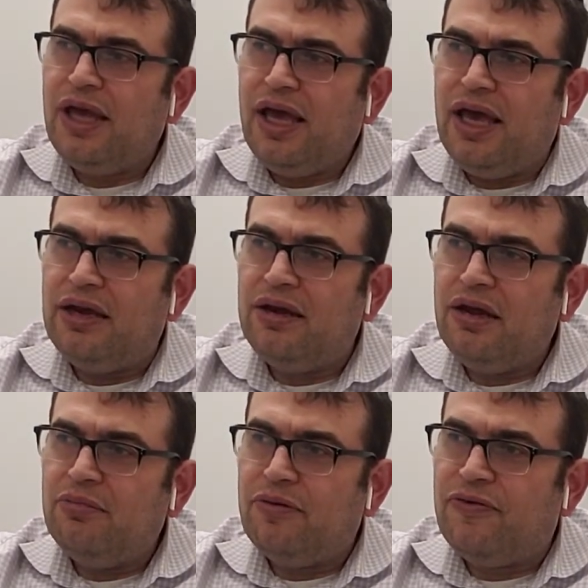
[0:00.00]
and
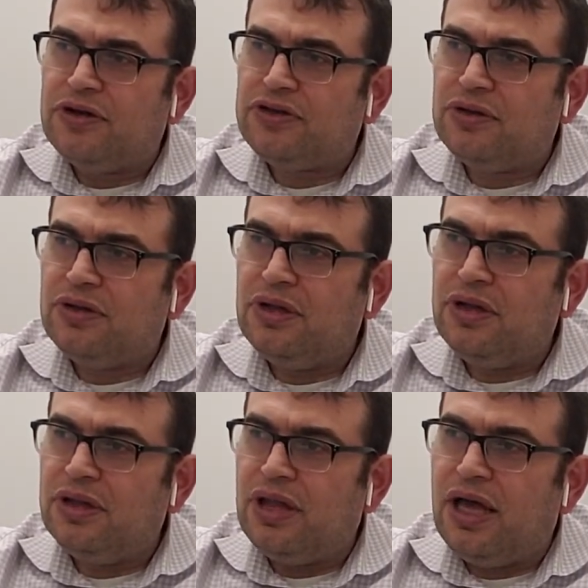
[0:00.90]
professional
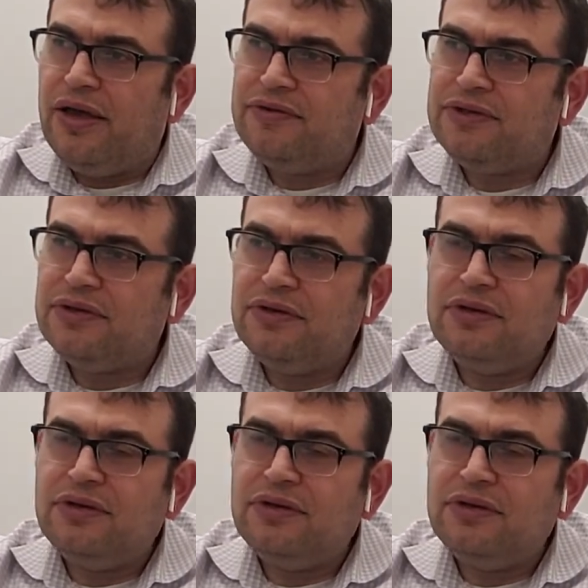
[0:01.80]
lives.